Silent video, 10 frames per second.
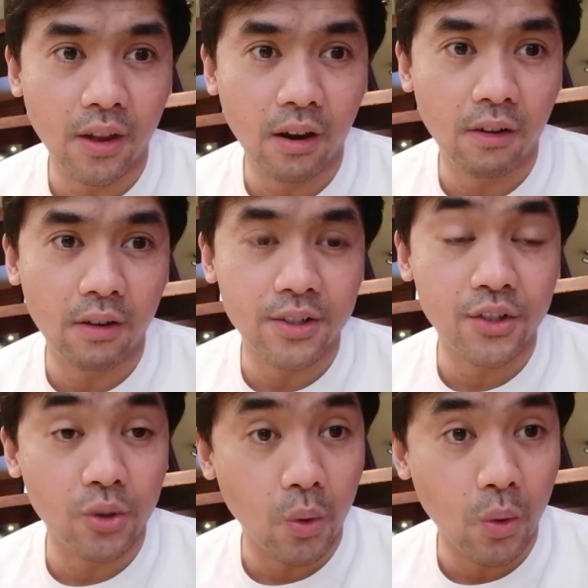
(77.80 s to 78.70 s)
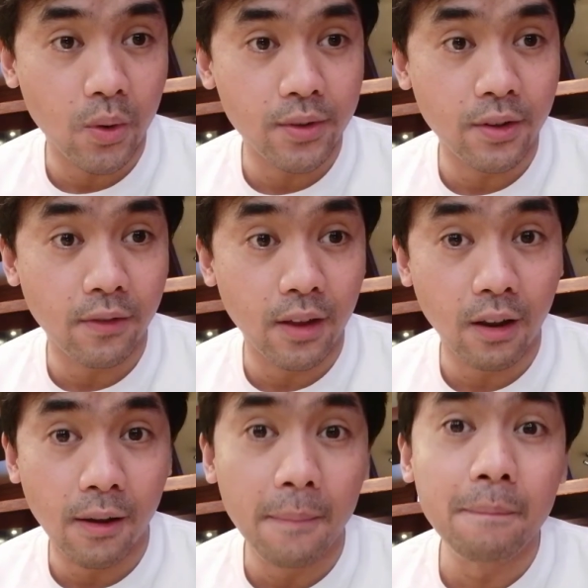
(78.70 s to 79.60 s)
their source of
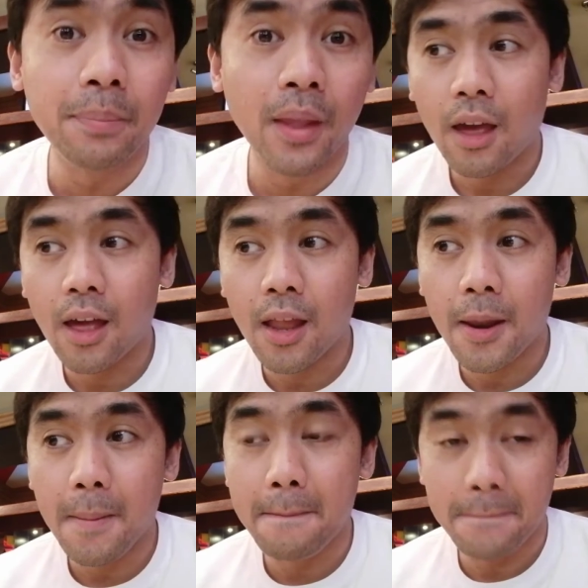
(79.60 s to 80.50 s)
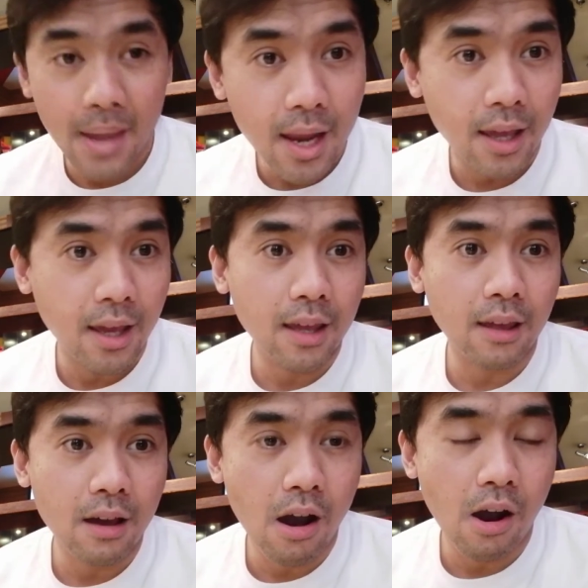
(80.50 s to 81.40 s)
income, and many
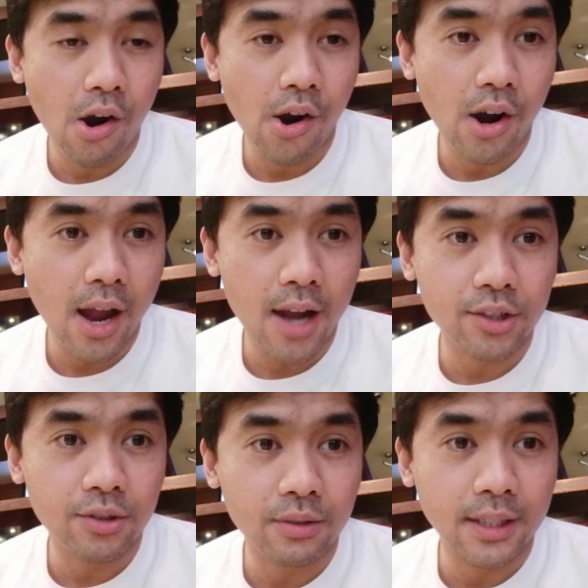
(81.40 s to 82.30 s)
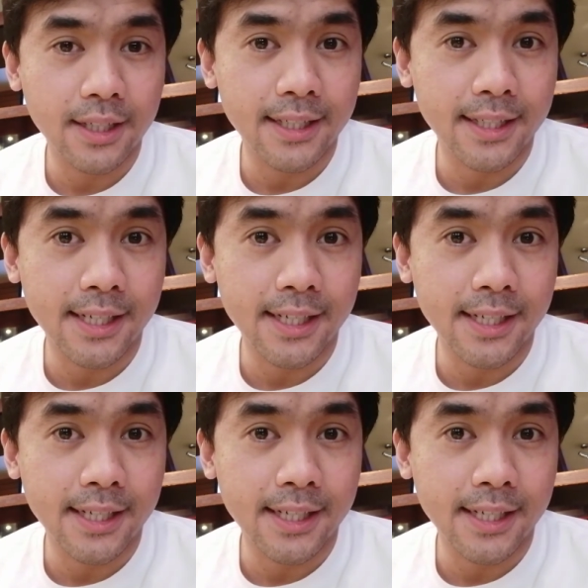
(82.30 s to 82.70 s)
are actually